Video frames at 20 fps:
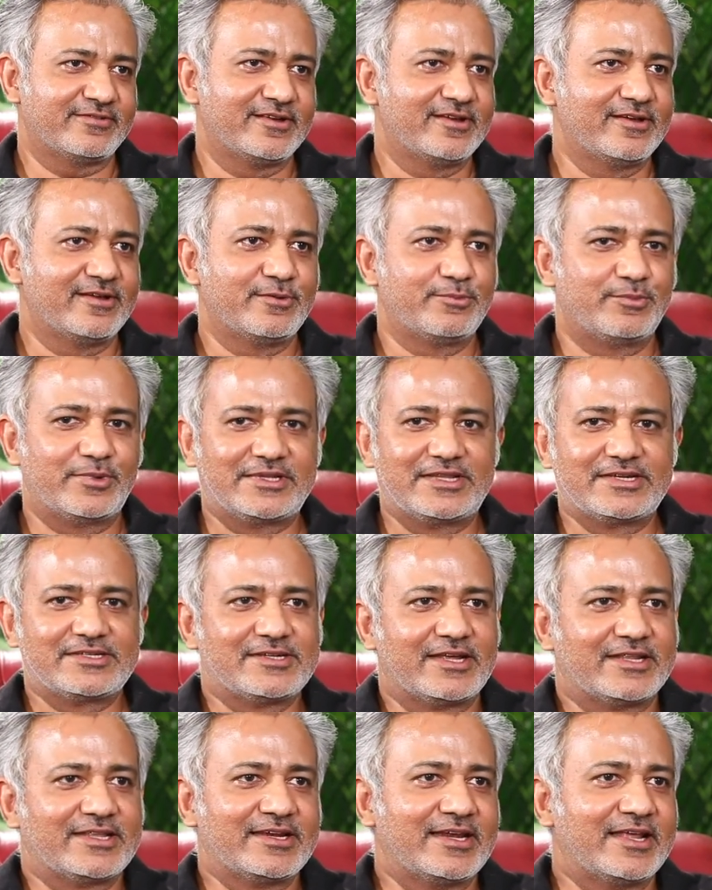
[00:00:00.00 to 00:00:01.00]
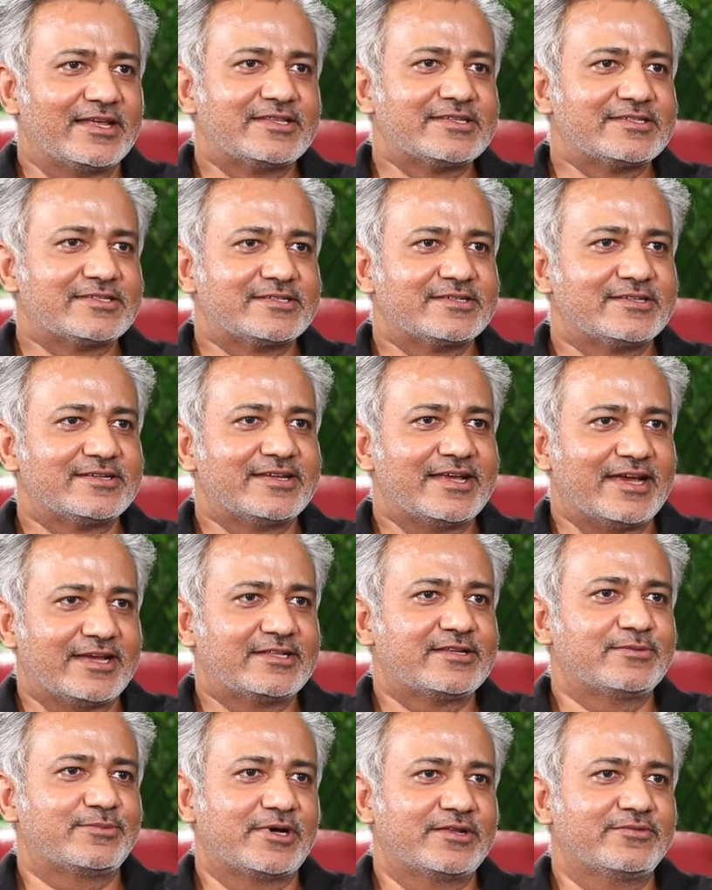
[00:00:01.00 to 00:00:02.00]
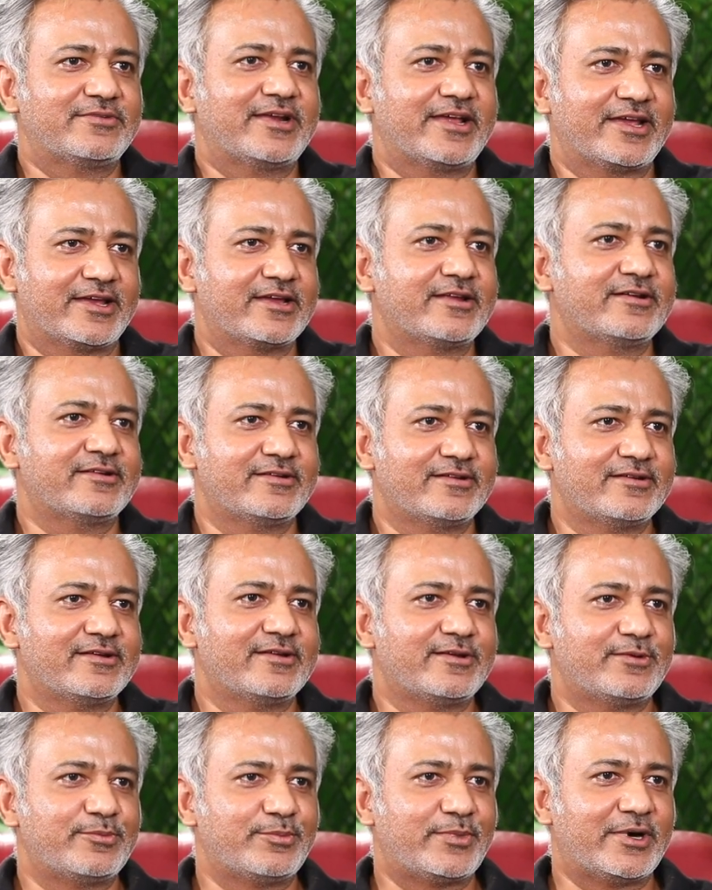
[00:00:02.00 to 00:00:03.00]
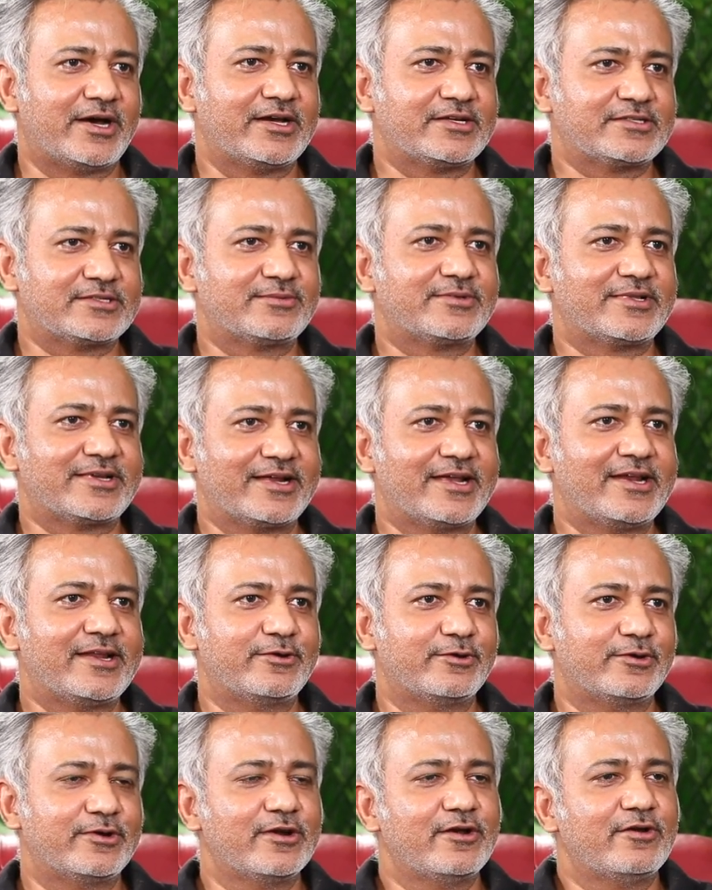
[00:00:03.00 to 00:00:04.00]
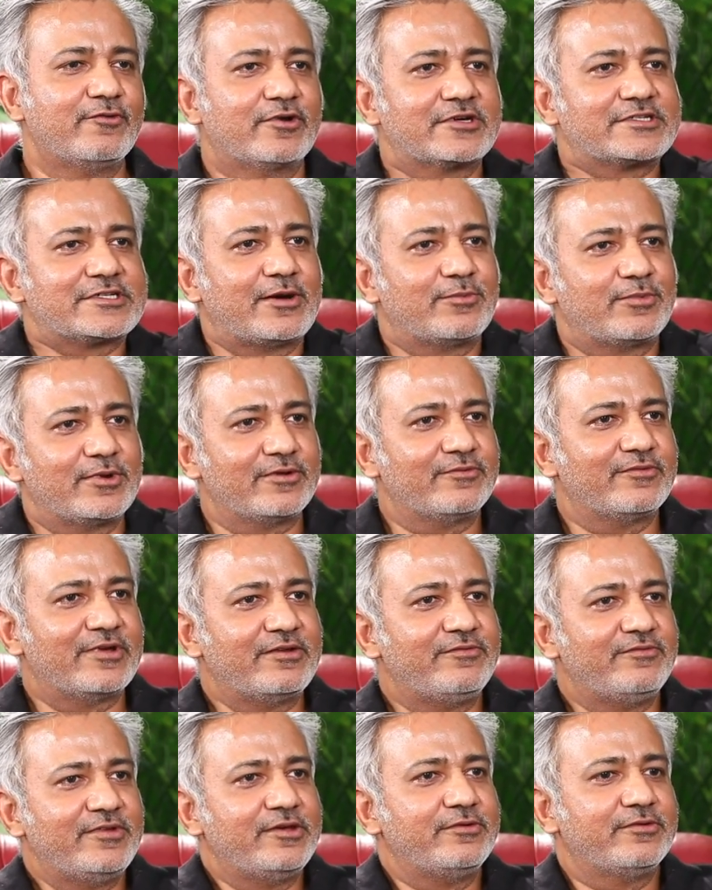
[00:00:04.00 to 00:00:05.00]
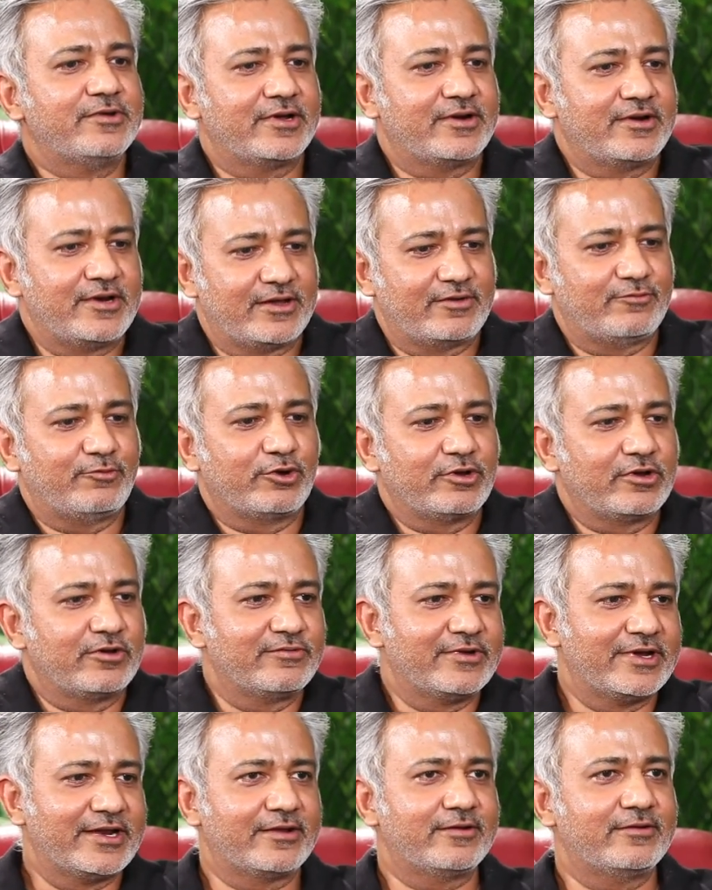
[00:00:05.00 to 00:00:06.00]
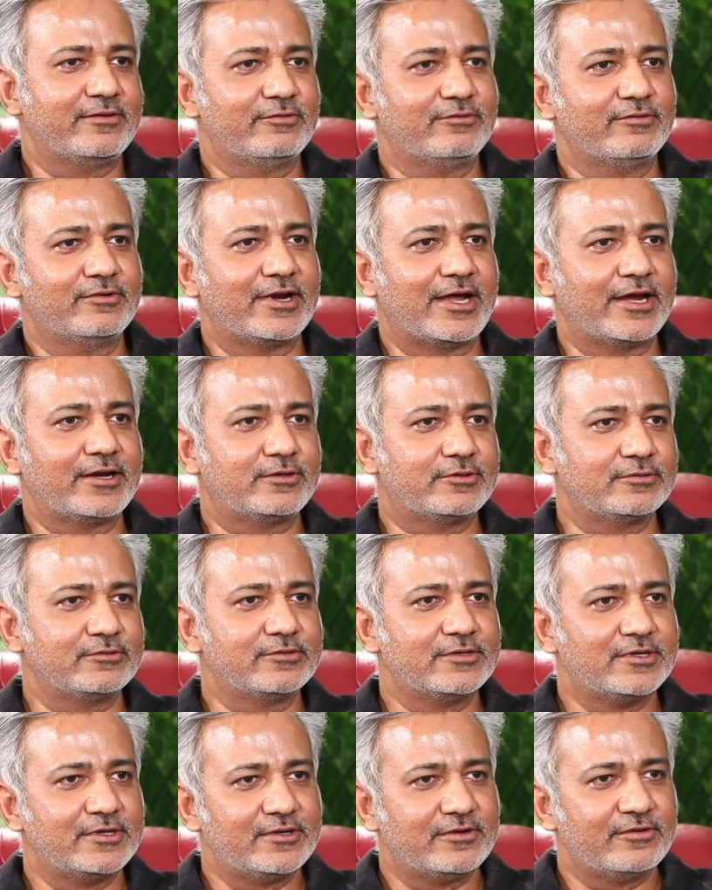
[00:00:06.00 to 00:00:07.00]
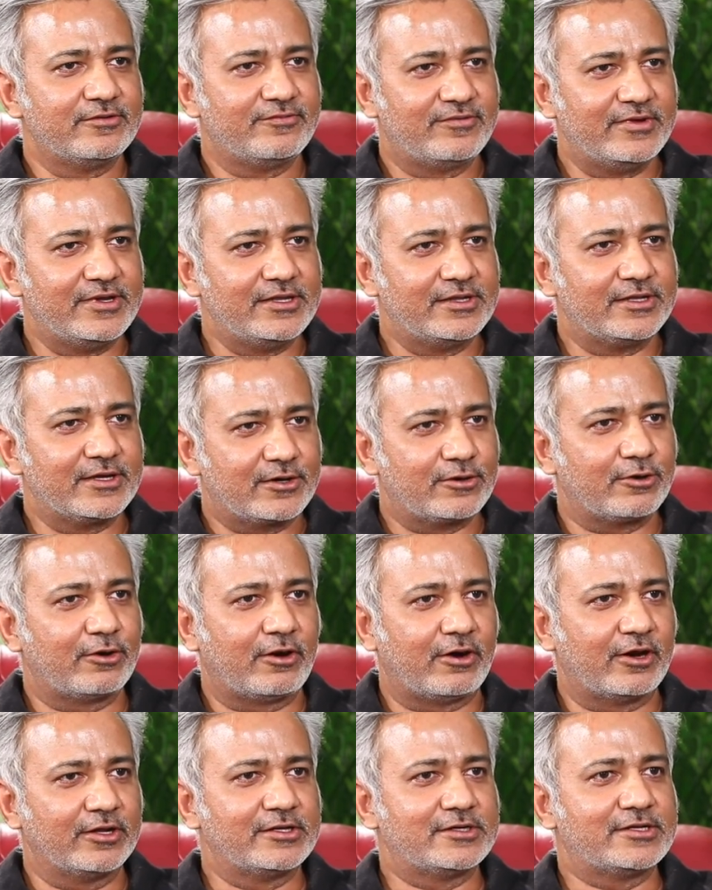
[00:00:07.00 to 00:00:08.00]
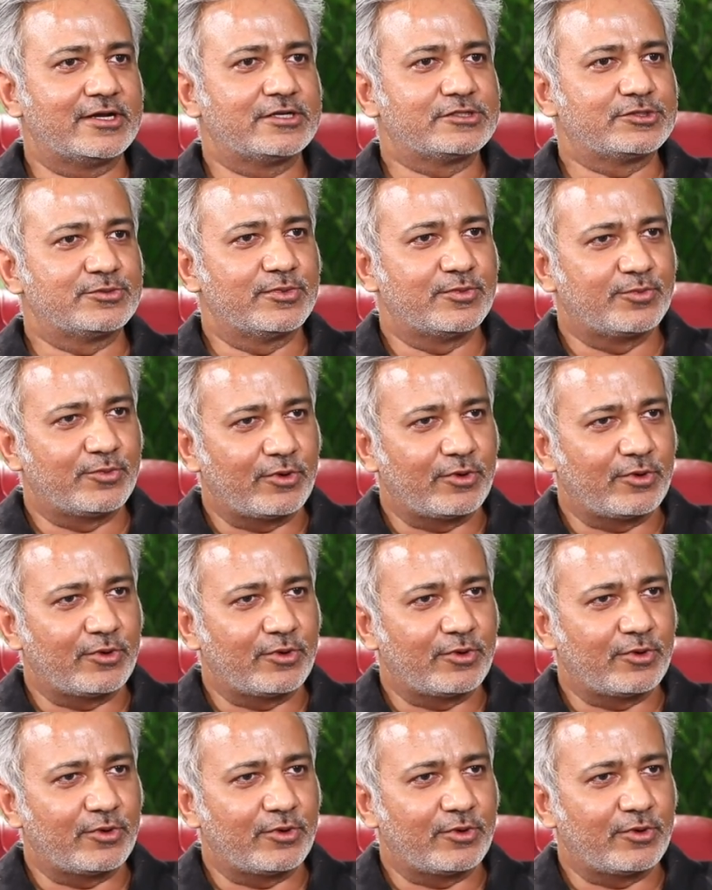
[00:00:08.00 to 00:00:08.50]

Okay. But there's nothing like this in Hyderabad where I can buy something really good. For example, when we wear, like what you're wearing, you would like to feel the cloth, it has to be